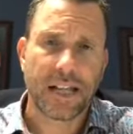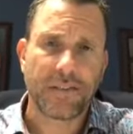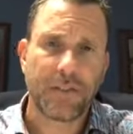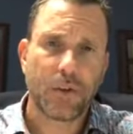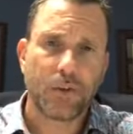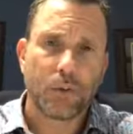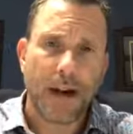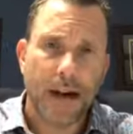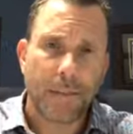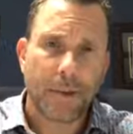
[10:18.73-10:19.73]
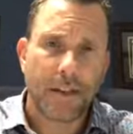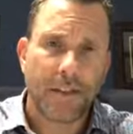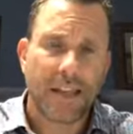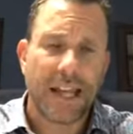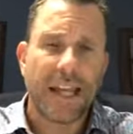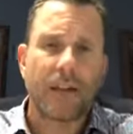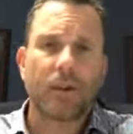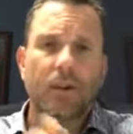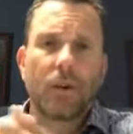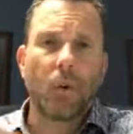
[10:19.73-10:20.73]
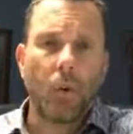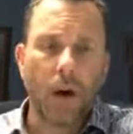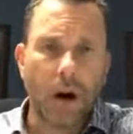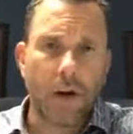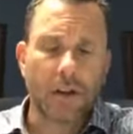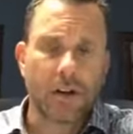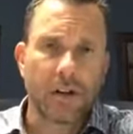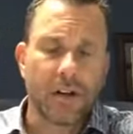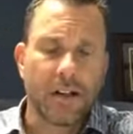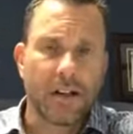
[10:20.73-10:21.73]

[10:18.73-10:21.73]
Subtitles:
If you drop the anchor in the water,